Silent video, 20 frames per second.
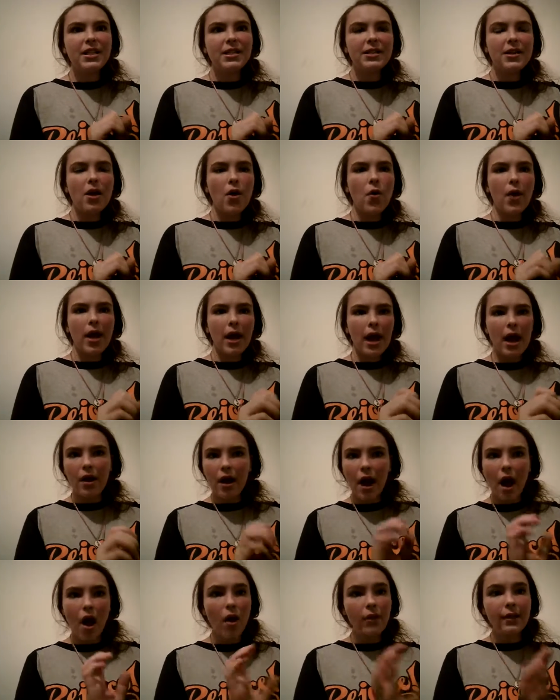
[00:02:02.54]
to snow, and
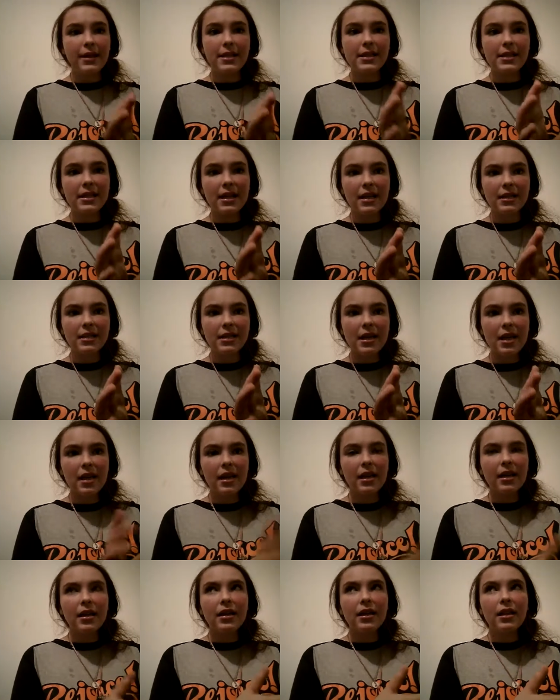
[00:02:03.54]
all these things,
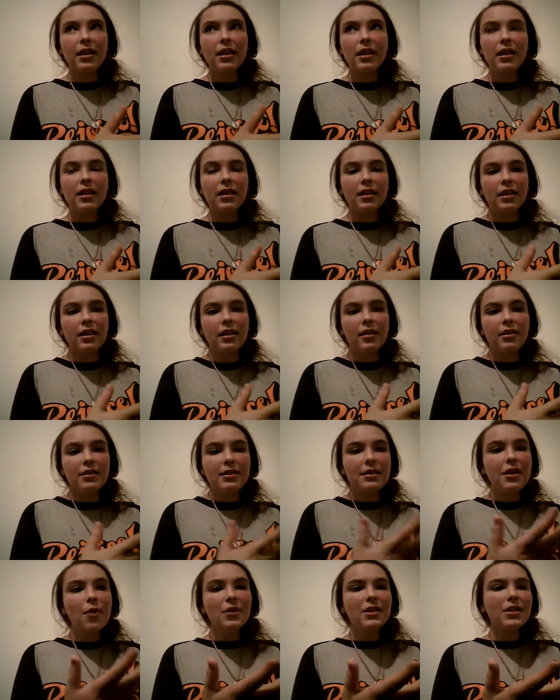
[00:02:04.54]

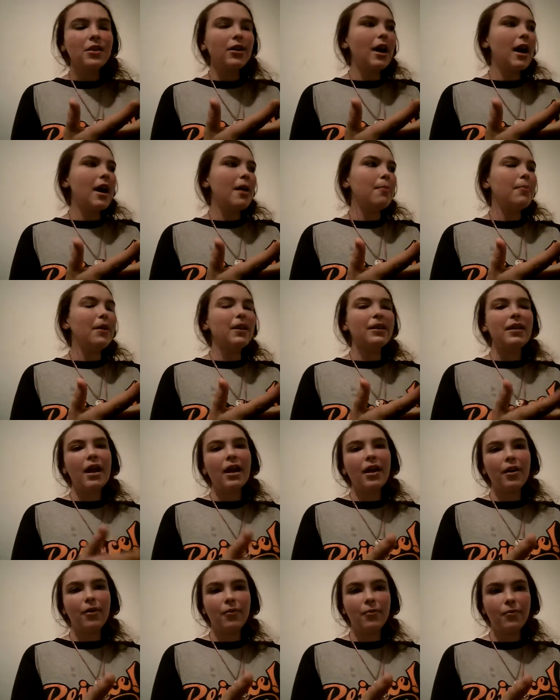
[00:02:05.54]
snow is great, but
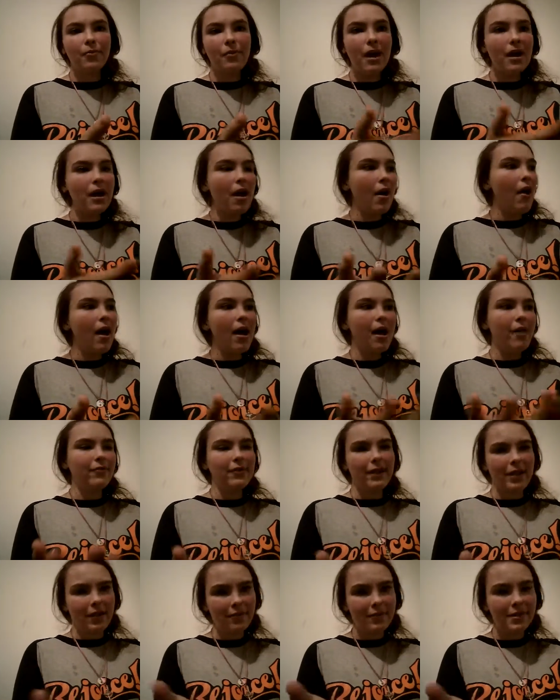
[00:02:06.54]
right now I
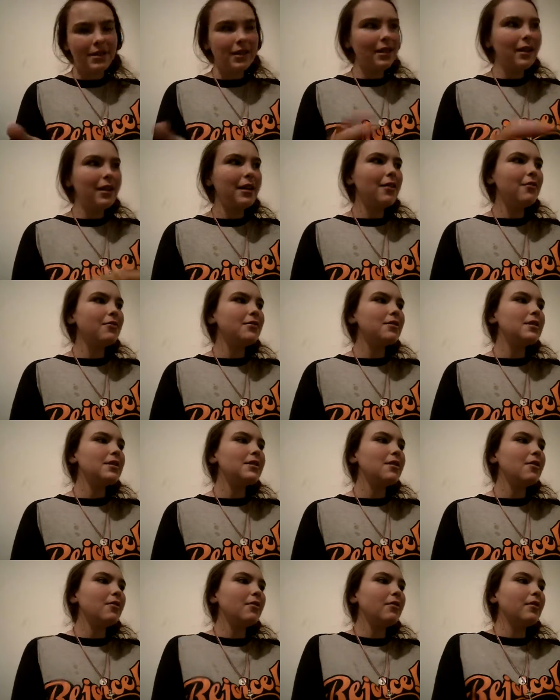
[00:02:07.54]
have leaves,
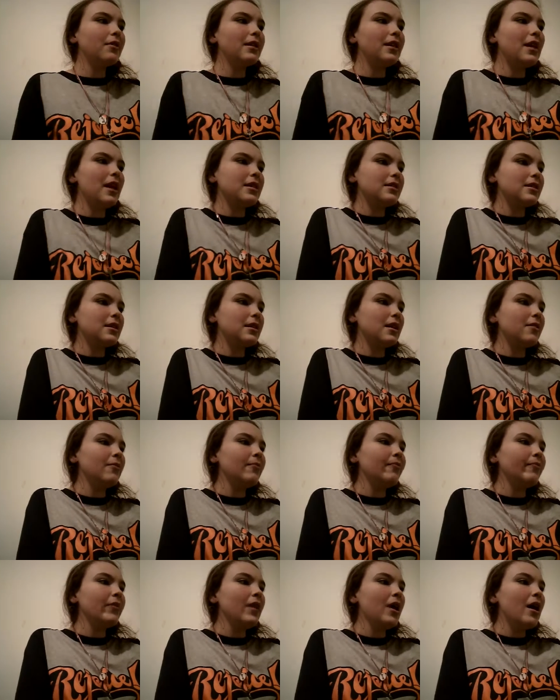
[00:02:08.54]
so that's good.
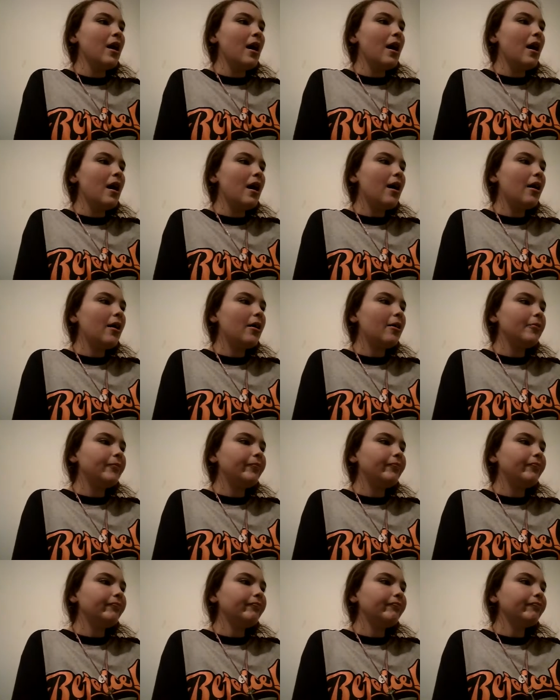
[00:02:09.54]

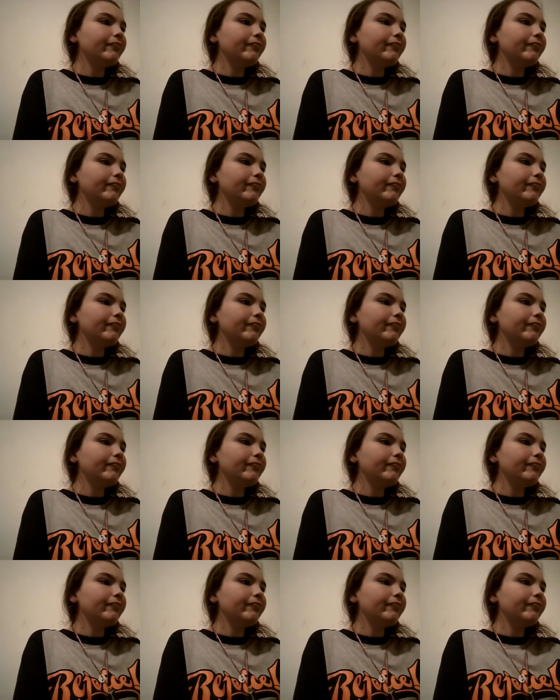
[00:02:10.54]
And